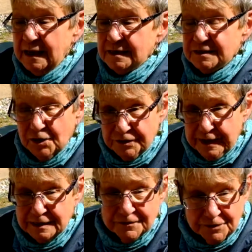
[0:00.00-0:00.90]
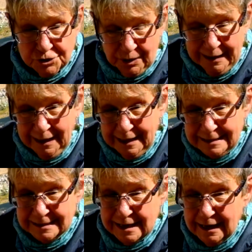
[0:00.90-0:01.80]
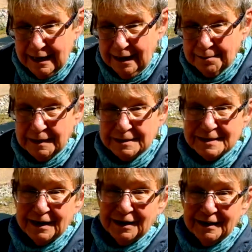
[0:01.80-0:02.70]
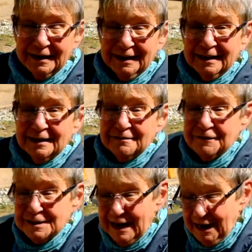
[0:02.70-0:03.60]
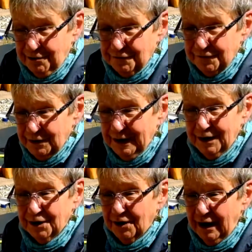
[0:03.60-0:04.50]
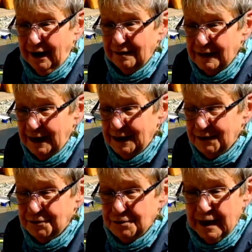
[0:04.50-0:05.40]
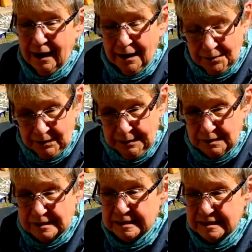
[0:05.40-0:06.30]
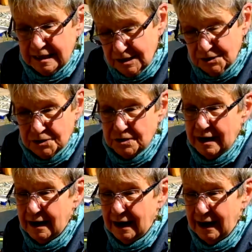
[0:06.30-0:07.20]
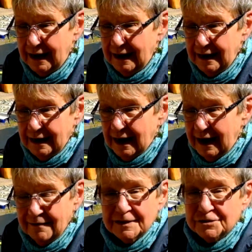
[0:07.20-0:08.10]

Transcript: So thanks for joining us. Emily's our photographer here, and thank you, and we will see you on the